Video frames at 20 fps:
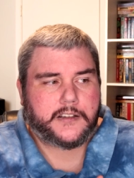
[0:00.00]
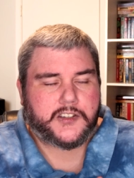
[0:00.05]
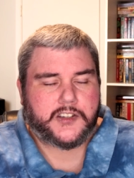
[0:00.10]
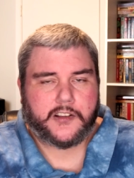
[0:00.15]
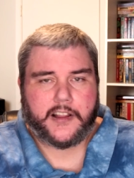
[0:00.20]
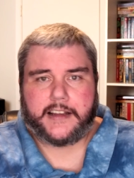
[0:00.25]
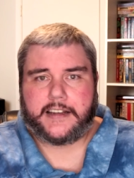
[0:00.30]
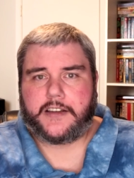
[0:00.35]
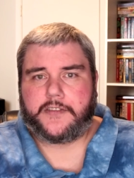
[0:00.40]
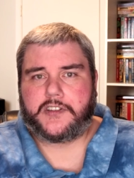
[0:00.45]

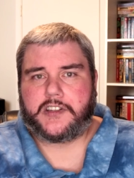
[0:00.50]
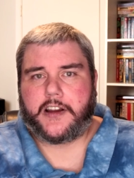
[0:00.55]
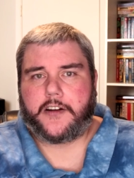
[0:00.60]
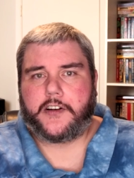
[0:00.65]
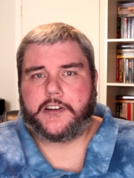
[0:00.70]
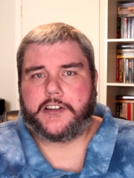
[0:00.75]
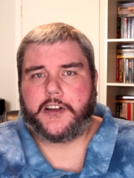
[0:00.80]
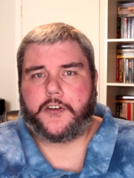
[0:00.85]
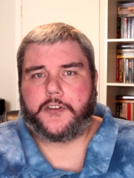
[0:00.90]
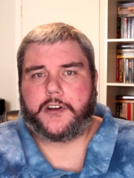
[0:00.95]
selective
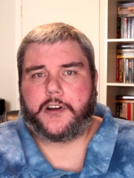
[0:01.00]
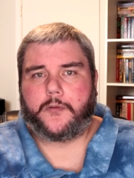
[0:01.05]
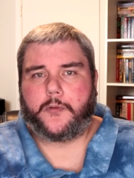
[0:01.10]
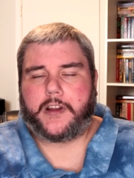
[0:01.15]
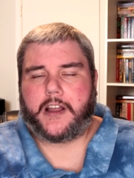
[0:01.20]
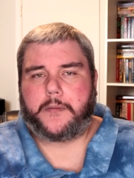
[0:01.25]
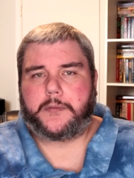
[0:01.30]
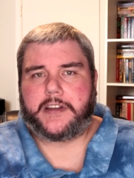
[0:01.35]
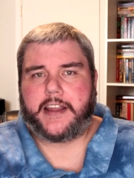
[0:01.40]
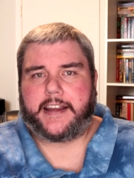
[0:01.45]
serotonin
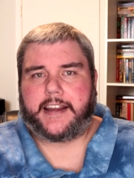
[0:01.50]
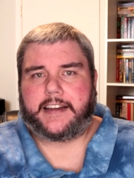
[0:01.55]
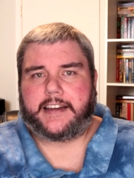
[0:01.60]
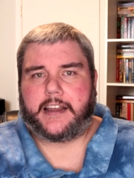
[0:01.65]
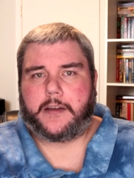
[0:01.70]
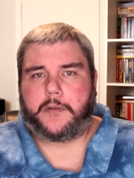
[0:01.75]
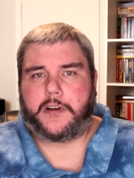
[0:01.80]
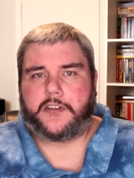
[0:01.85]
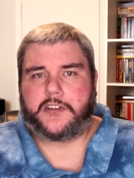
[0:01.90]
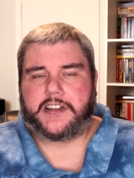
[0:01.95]
reuptake
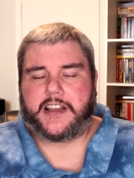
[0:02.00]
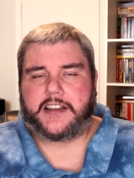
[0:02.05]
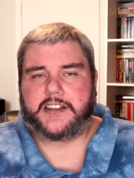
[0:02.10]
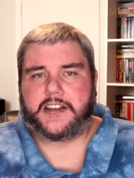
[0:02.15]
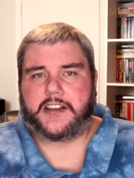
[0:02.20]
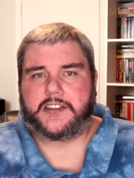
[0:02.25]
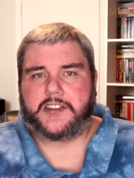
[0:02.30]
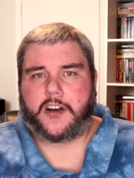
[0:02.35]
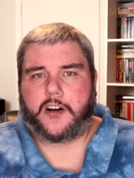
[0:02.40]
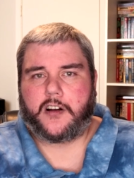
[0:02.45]
inhibitors,
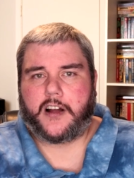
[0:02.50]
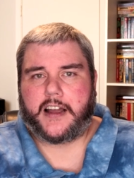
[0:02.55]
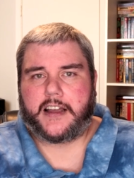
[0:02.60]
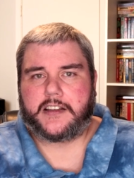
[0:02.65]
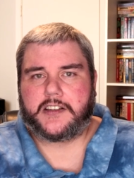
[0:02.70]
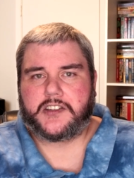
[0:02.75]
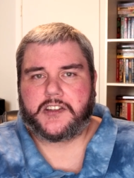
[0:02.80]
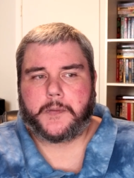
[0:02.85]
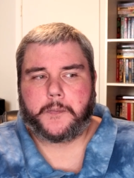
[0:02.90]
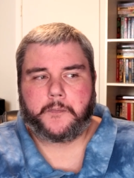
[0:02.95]

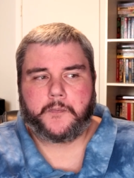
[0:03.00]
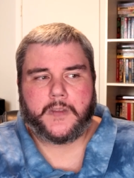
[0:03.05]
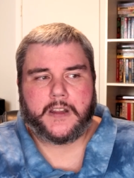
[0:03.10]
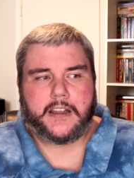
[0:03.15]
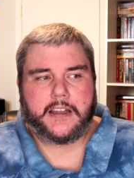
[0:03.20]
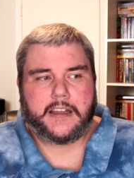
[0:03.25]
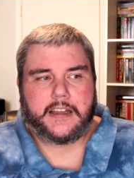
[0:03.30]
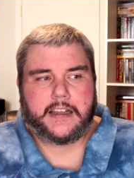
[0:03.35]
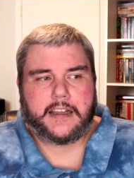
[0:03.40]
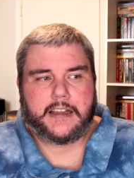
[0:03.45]
SSRIs,
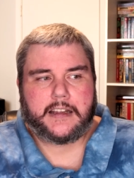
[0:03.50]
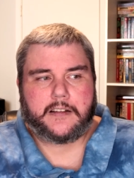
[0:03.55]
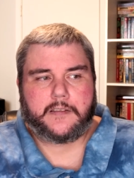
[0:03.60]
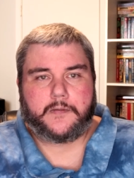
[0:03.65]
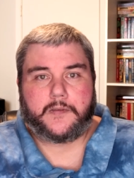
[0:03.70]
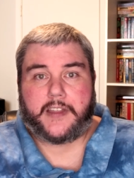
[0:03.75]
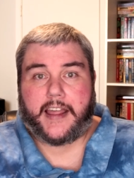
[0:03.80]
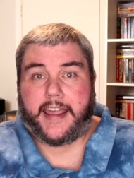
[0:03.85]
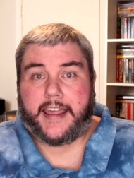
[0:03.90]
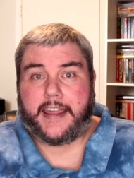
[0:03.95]

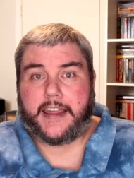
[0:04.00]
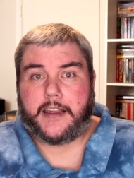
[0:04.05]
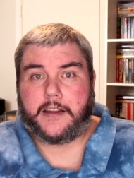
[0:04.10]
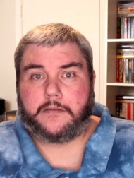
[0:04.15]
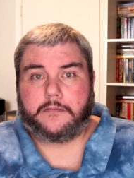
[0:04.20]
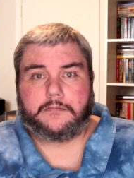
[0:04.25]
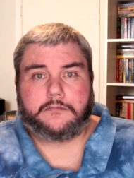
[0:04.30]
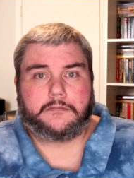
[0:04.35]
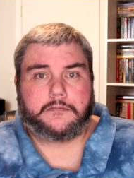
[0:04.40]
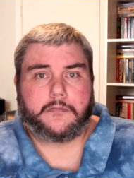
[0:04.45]

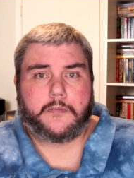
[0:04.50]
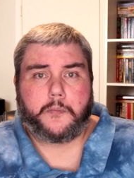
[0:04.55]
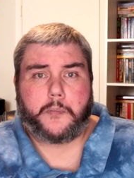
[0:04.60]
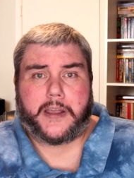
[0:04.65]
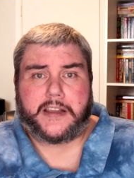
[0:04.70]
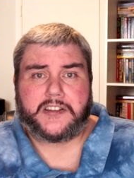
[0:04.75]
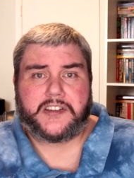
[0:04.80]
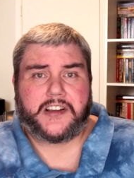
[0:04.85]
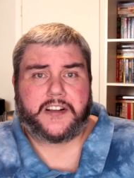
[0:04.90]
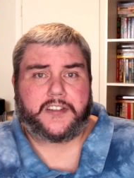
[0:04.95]
they
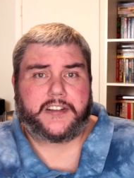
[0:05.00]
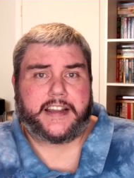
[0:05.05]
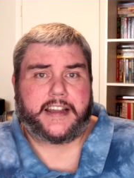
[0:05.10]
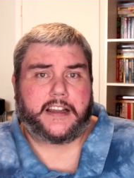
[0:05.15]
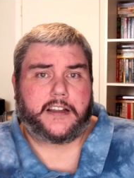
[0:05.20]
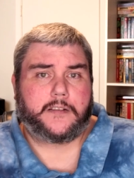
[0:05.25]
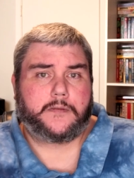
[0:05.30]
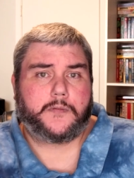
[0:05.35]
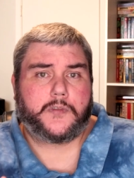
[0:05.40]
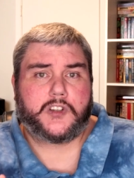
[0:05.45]

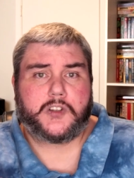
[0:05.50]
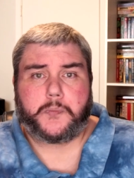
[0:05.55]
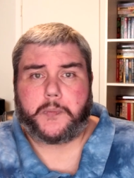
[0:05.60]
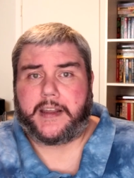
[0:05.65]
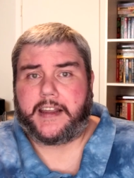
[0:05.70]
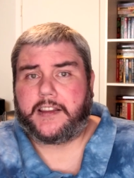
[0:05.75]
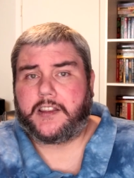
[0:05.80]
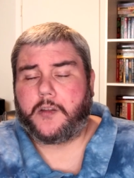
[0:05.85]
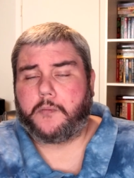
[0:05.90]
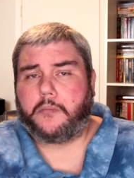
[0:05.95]
basically
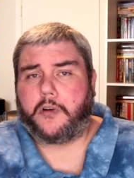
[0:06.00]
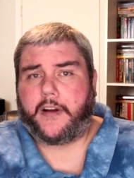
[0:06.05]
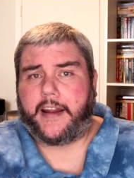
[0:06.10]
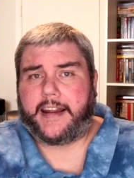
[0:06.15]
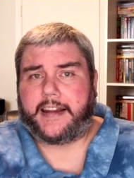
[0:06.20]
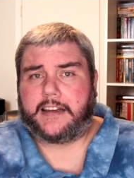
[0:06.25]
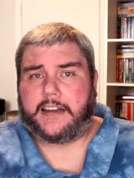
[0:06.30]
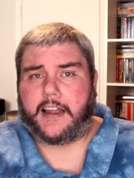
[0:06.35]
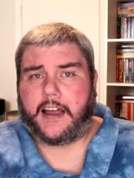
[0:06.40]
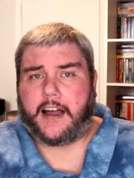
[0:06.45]
speed the
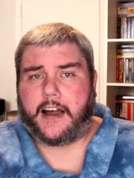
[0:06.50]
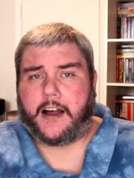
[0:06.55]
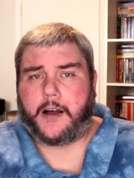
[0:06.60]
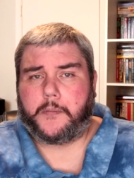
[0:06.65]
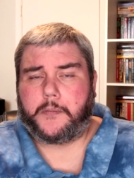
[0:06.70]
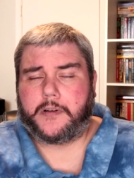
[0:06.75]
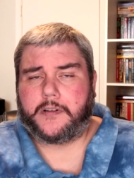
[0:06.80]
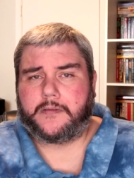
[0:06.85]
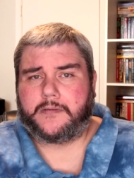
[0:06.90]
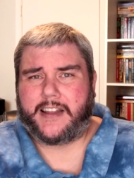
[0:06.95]
brain
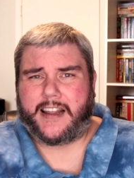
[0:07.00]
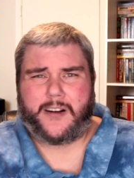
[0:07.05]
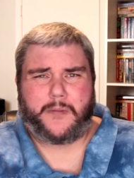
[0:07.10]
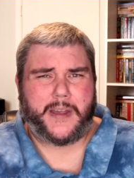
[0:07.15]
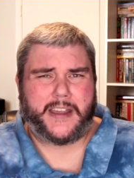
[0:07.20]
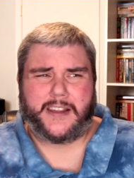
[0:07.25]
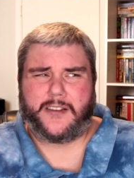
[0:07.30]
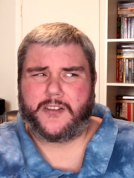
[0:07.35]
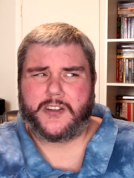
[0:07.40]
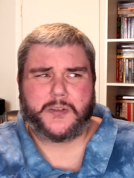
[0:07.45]
up. They don't
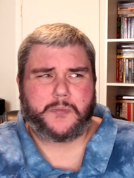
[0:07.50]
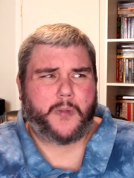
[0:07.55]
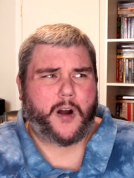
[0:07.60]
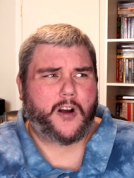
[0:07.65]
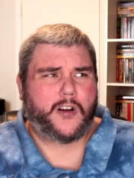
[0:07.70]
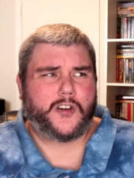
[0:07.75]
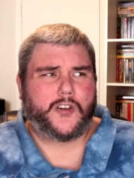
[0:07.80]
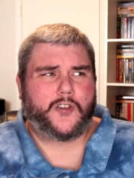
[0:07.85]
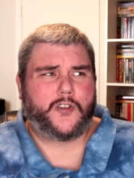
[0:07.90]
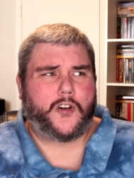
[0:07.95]
make you
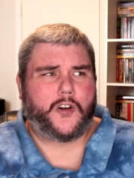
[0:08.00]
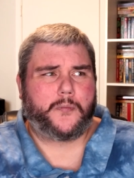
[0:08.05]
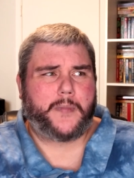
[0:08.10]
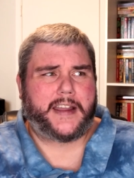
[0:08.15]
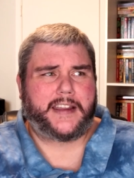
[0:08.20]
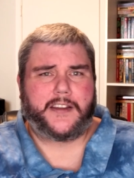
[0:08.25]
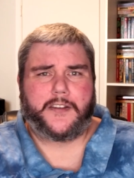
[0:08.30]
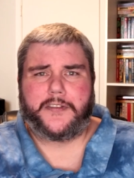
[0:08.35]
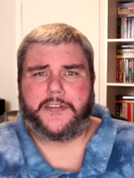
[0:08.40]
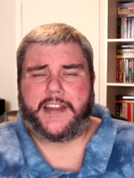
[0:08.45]
smarter or
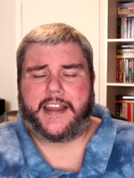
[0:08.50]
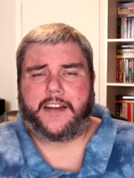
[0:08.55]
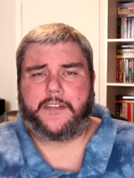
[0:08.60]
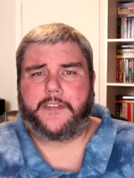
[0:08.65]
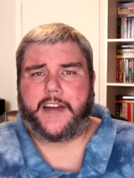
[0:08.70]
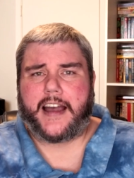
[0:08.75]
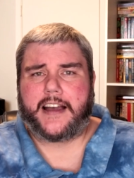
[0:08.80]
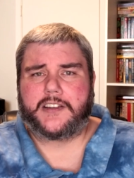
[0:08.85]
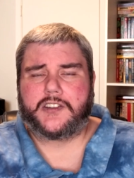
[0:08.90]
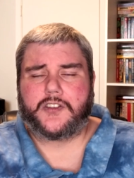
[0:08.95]
make you think
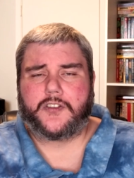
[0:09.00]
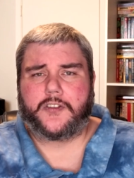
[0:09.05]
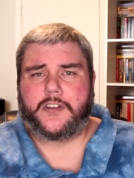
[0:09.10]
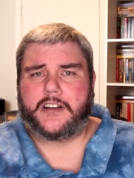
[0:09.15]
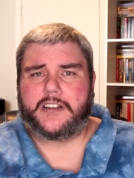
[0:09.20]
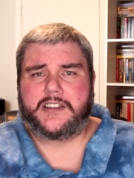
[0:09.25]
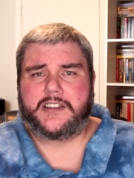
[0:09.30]
faster.